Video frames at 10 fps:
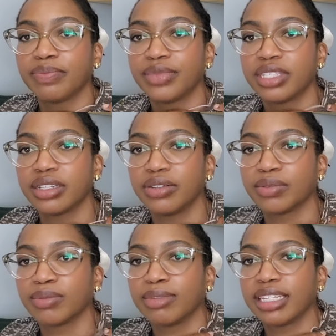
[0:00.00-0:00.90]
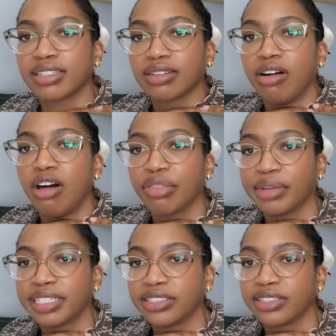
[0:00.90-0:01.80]
So all 3
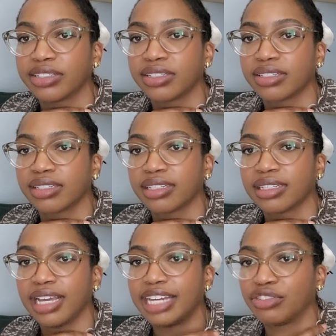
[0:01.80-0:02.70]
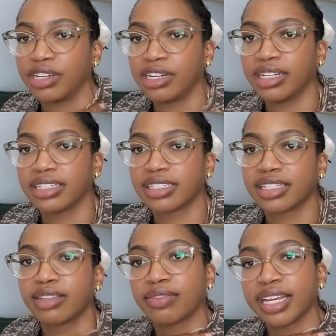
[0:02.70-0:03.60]
stitches I treated as
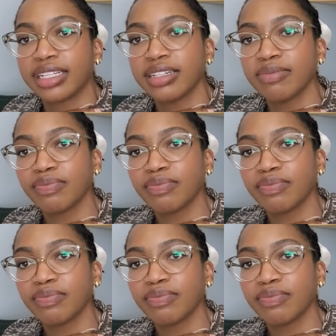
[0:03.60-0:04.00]
the raglan,